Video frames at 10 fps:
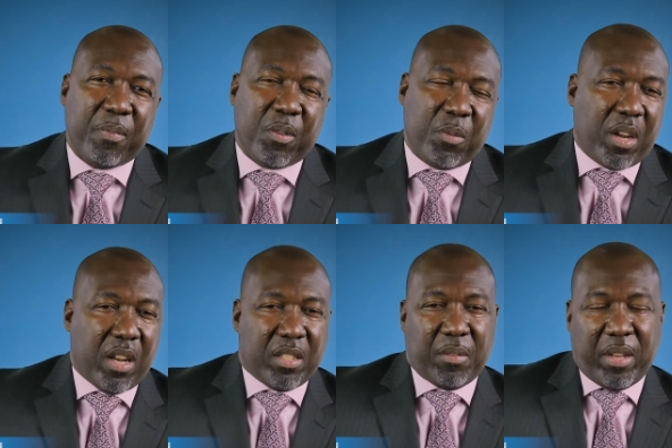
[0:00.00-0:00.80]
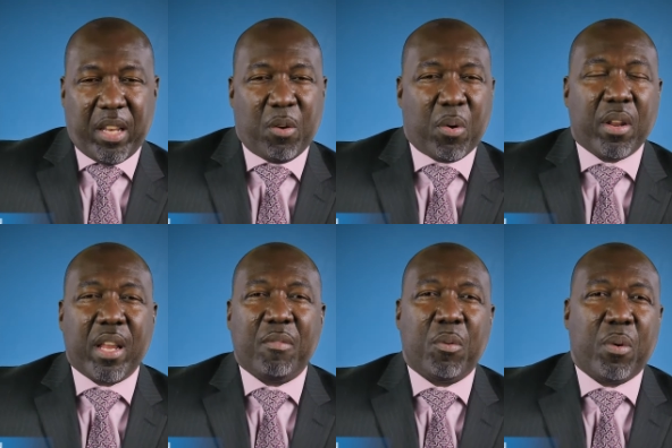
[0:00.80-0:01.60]
regardless of anywhere and
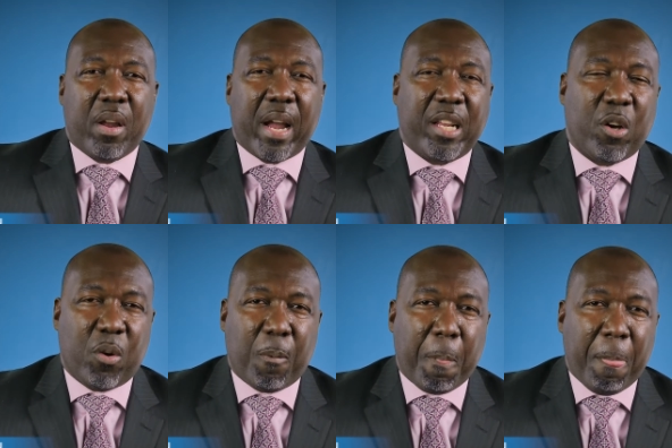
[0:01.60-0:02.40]
everywhere I go.